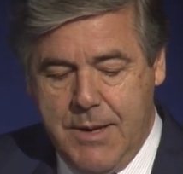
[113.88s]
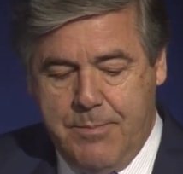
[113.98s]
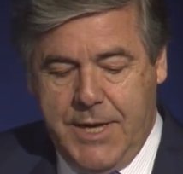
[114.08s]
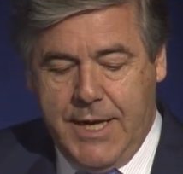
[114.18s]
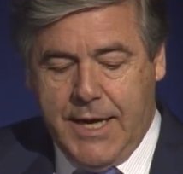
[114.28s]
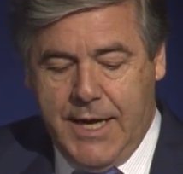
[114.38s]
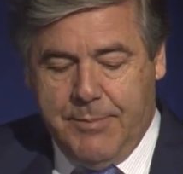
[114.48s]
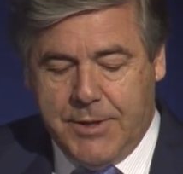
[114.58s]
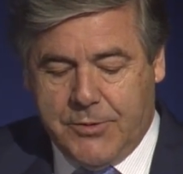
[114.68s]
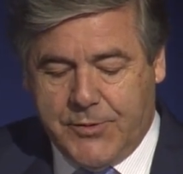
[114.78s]
Being
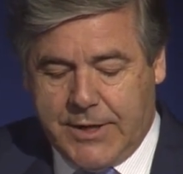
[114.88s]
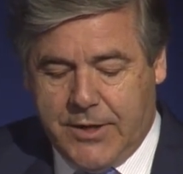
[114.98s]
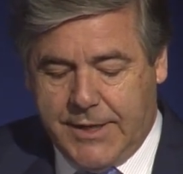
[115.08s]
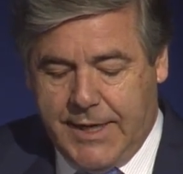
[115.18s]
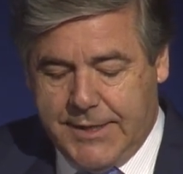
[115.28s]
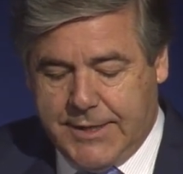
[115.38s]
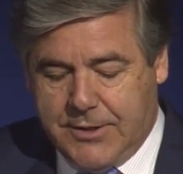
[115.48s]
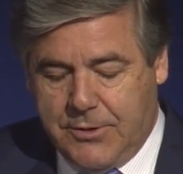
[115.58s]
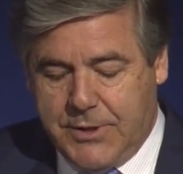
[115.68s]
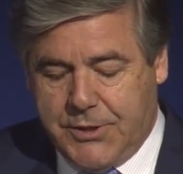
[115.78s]
able to recognize
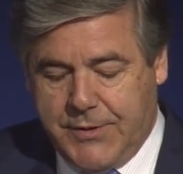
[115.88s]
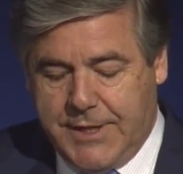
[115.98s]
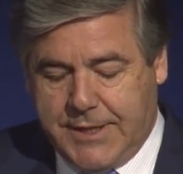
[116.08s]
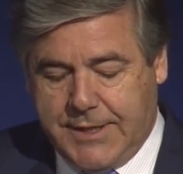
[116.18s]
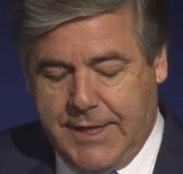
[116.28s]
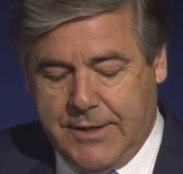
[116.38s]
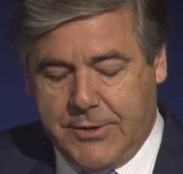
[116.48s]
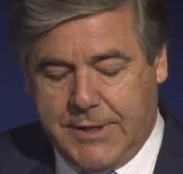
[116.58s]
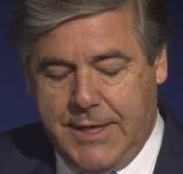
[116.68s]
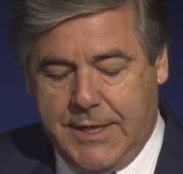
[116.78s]
those risks and
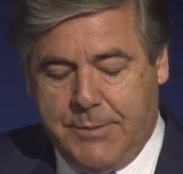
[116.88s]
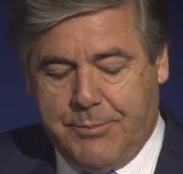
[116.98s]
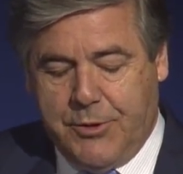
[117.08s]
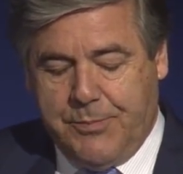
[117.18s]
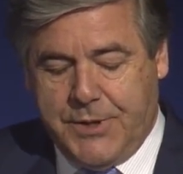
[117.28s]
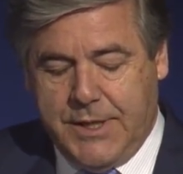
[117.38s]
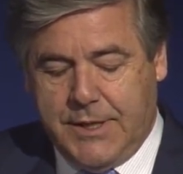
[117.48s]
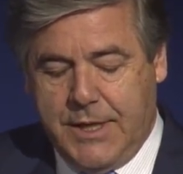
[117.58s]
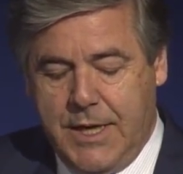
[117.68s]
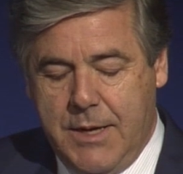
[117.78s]
to take
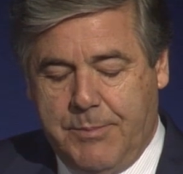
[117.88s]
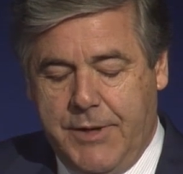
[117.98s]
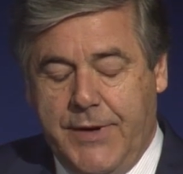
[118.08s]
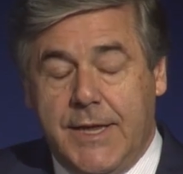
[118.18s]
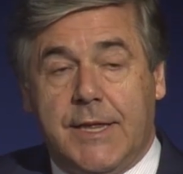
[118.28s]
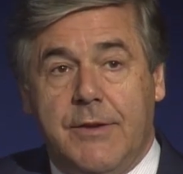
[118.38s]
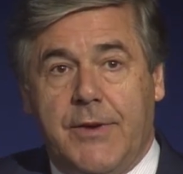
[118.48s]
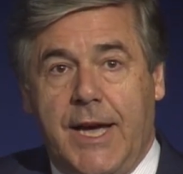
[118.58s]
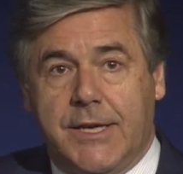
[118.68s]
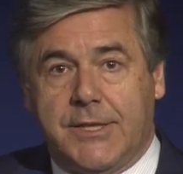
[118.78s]
appropriate preventive
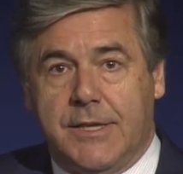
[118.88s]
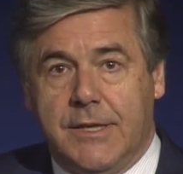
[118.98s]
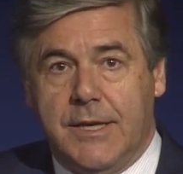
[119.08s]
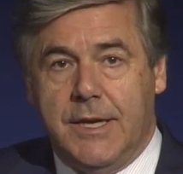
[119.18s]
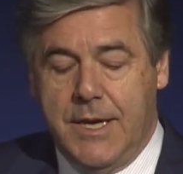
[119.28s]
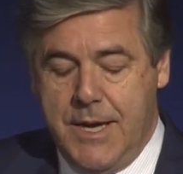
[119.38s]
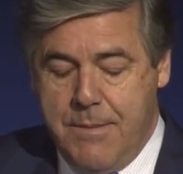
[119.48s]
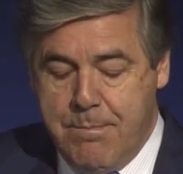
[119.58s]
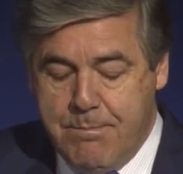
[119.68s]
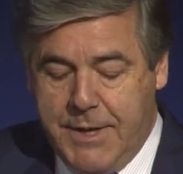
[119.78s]
action,
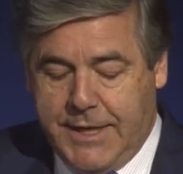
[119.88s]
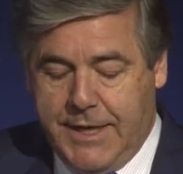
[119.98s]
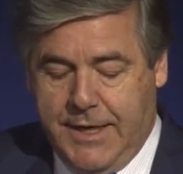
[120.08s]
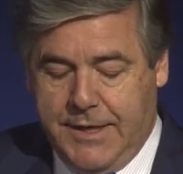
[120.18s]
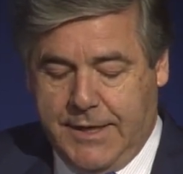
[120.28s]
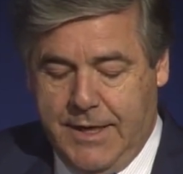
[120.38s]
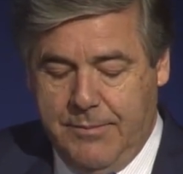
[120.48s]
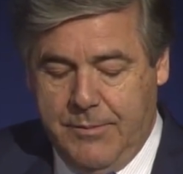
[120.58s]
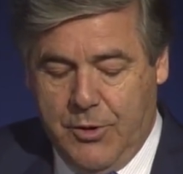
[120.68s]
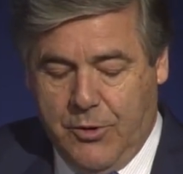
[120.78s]
mitigate
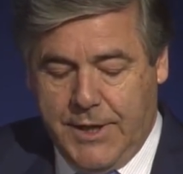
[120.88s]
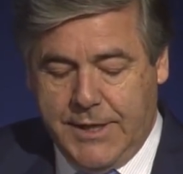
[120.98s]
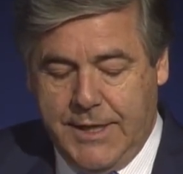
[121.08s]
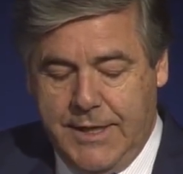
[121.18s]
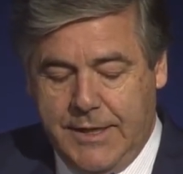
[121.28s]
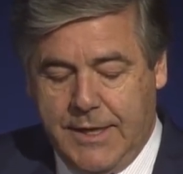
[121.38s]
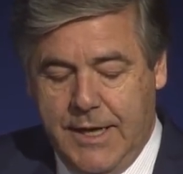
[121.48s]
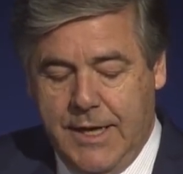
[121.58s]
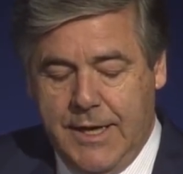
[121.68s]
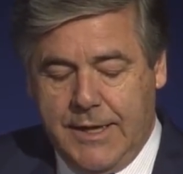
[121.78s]
them, or indeed
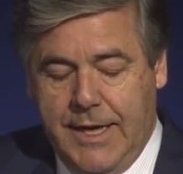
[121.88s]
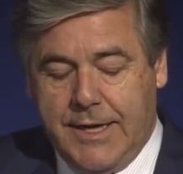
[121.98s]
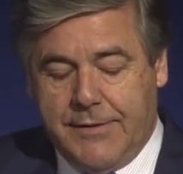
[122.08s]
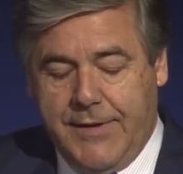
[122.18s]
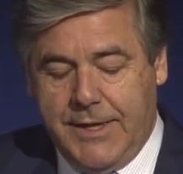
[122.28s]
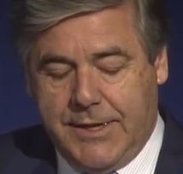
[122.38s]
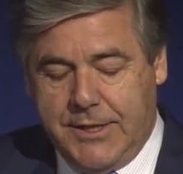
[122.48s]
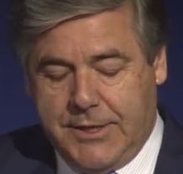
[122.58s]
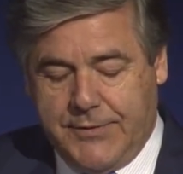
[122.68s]
take advantage